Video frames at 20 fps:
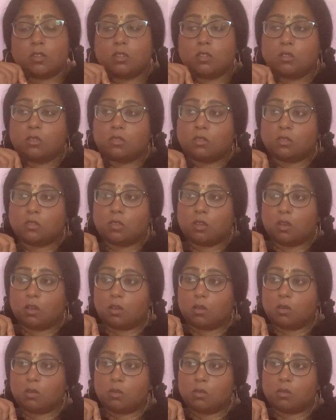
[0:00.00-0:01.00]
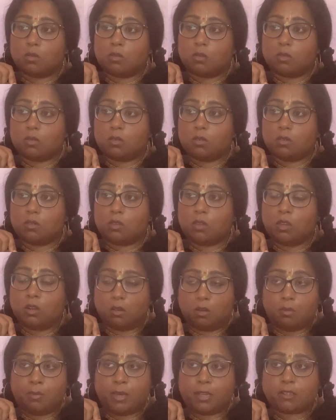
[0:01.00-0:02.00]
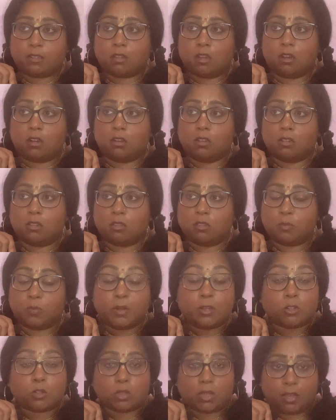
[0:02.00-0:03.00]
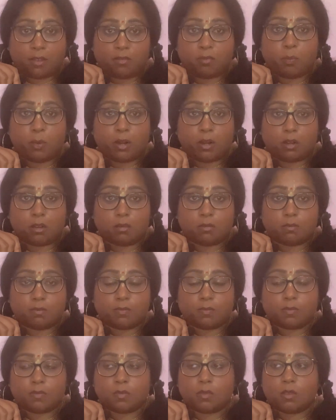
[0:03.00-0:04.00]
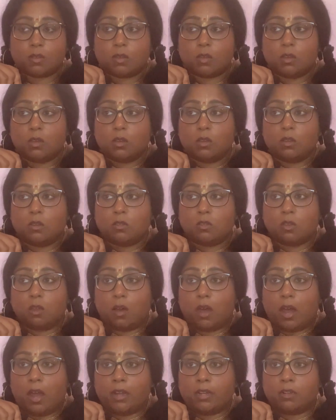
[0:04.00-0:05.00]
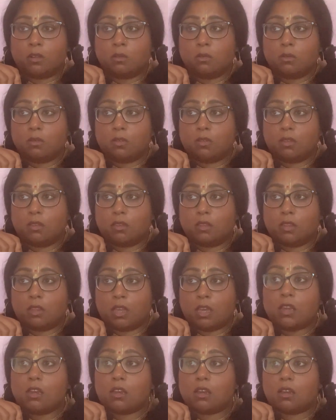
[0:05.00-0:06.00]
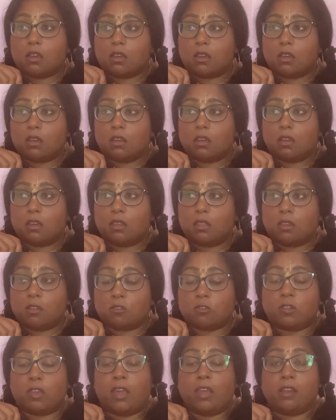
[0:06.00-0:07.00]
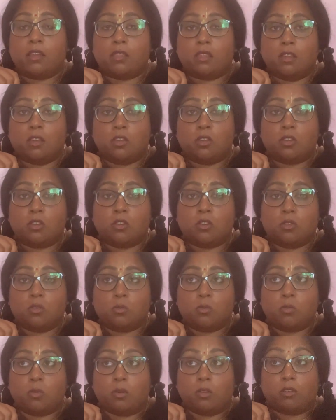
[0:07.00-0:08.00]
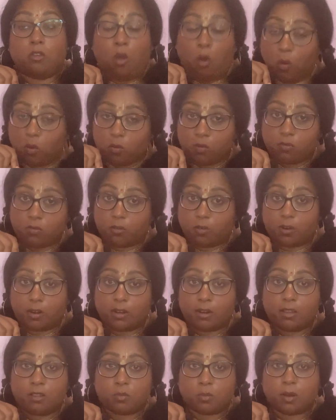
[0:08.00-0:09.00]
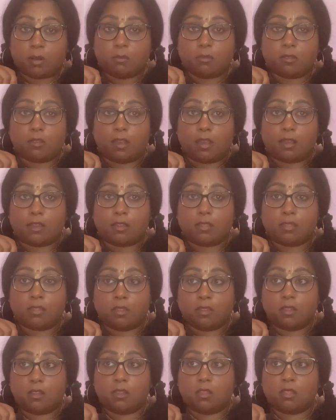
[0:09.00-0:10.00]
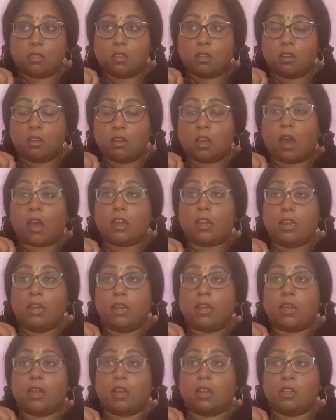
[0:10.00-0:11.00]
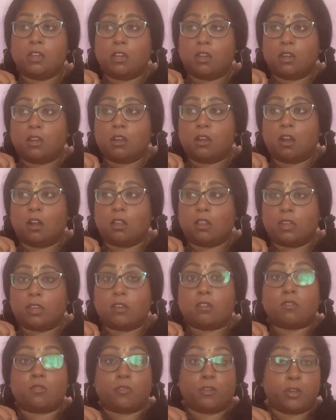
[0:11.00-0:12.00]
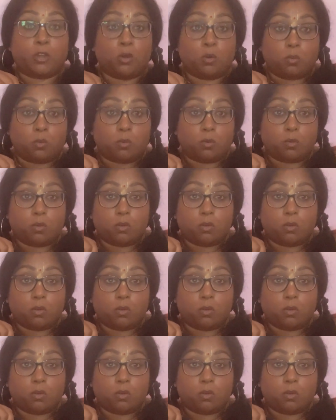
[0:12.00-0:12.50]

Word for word: So, you know, it makes our spiritual life better. So, I don't think there's anything you can do to atone for it is what i'm saying the the not eating onion and garlic is for you